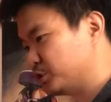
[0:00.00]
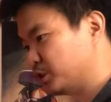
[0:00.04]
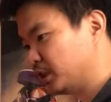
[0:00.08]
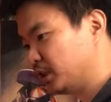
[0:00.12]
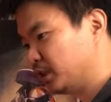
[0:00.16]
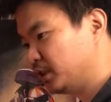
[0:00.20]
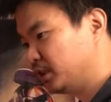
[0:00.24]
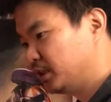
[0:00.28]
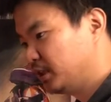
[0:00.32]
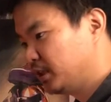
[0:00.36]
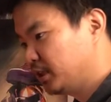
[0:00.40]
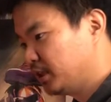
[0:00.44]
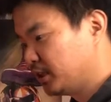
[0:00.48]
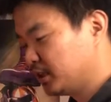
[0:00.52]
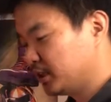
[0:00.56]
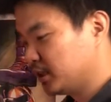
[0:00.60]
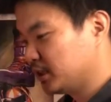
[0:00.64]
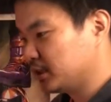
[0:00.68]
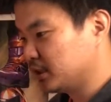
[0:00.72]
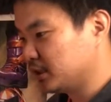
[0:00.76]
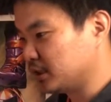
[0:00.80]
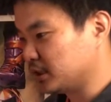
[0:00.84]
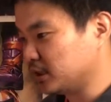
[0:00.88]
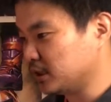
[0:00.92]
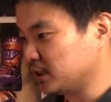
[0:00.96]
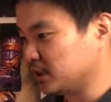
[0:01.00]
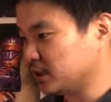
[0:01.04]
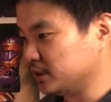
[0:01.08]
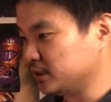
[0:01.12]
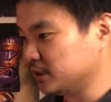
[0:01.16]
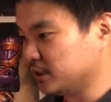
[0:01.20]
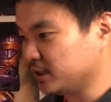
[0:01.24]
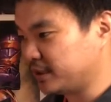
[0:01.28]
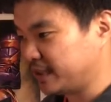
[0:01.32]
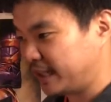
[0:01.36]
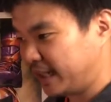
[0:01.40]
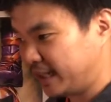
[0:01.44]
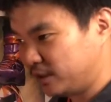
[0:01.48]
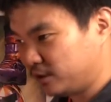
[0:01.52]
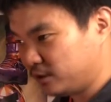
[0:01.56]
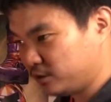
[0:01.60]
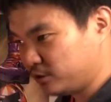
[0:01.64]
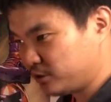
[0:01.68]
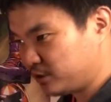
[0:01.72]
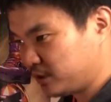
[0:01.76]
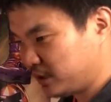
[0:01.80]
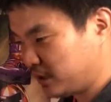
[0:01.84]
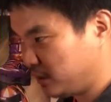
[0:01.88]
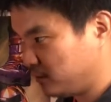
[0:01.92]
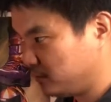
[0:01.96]
say the
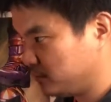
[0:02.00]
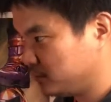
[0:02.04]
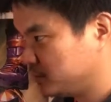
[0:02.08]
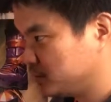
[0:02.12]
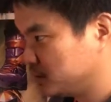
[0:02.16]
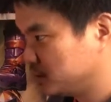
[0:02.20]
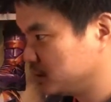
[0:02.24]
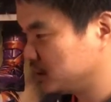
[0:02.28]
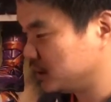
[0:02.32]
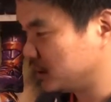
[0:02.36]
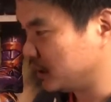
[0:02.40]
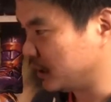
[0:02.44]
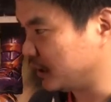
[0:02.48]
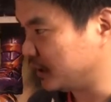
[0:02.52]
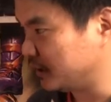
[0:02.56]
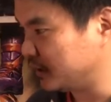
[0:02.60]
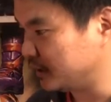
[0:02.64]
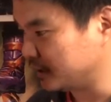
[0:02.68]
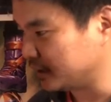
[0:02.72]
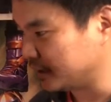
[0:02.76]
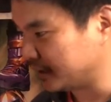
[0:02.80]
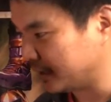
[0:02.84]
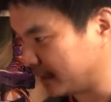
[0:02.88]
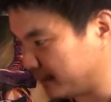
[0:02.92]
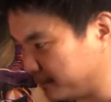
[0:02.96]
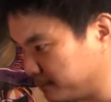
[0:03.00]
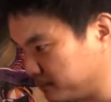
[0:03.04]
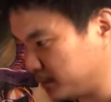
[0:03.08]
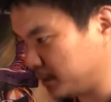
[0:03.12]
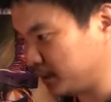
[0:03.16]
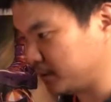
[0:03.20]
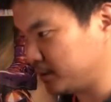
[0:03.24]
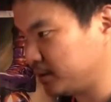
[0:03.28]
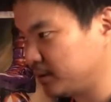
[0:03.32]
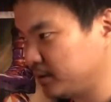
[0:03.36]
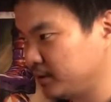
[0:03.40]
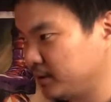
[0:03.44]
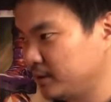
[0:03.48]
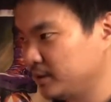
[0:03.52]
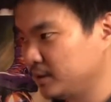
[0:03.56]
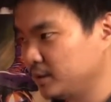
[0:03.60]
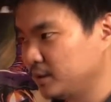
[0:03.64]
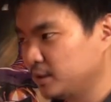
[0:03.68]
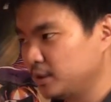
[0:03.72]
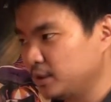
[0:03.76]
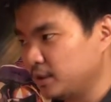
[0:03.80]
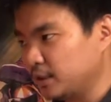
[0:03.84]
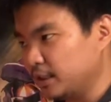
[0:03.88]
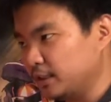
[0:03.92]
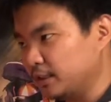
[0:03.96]
Thanos now, and then Gambit,
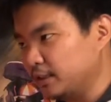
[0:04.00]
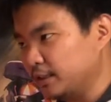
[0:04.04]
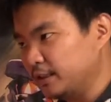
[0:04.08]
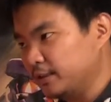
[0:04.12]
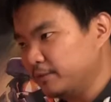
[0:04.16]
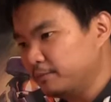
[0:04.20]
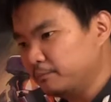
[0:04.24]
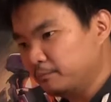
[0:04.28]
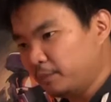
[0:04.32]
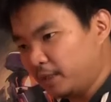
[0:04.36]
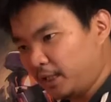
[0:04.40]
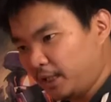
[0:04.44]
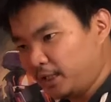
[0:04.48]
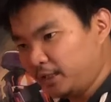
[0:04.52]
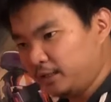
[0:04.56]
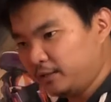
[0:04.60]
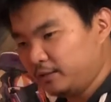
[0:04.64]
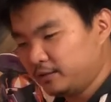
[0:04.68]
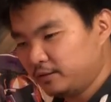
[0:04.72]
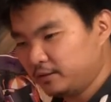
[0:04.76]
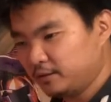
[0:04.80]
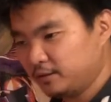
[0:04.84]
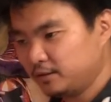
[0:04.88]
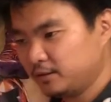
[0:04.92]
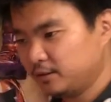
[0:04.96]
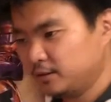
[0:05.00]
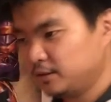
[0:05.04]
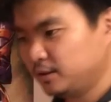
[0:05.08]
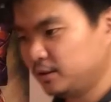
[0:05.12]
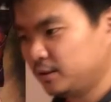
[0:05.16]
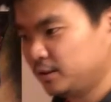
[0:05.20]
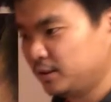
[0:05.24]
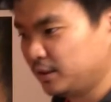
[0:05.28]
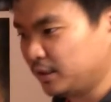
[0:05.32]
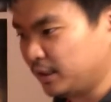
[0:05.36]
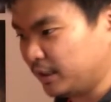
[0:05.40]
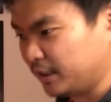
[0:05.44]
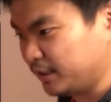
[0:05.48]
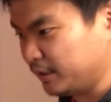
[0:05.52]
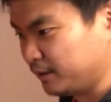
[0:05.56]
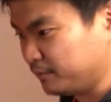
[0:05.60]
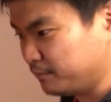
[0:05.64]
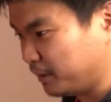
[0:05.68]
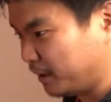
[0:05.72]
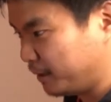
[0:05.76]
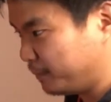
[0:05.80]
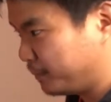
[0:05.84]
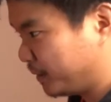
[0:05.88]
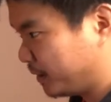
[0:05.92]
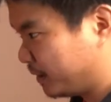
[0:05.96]
and then Bane, and
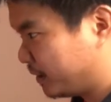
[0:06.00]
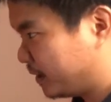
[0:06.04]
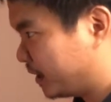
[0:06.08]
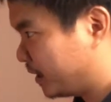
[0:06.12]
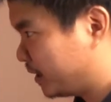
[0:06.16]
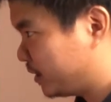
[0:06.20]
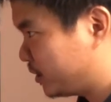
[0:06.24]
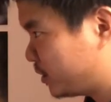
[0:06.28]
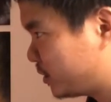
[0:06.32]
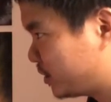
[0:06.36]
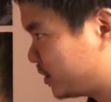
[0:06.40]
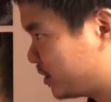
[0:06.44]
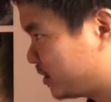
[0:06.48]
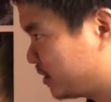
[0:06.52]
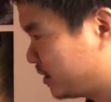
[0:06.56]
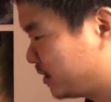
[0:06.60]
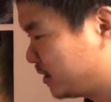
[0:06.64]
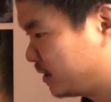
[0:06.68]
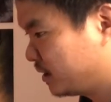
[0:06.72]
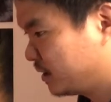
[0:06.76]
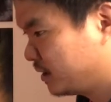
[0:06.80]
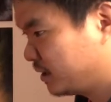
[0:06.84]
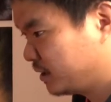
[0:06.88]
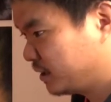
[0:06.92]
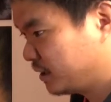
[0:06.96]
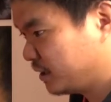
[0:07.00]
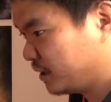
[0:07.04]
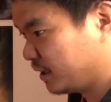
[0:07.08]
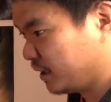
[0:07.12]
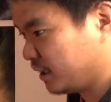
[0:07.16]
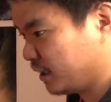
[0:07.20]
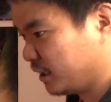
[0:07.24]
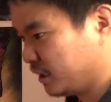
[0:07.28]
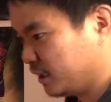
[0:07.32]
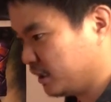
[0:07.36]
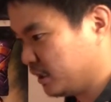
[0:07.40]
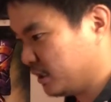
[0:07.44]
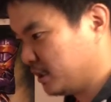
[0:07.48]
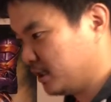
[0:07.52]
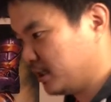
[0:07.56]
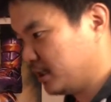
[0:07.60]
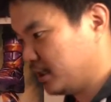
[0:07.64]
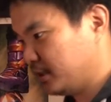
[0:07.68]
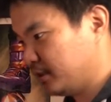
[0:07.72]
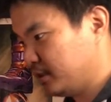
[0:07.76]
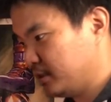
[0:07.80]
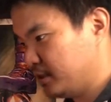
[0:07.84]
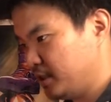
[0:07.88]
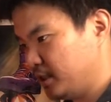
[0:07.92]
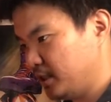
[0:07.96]
then maybe this,
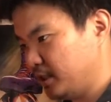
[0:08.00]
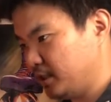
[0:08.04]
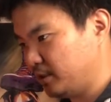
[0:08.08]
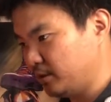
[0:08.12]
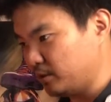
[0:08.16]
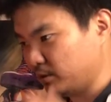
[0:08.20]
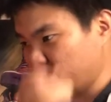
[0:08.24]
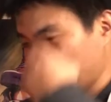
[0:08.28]
and then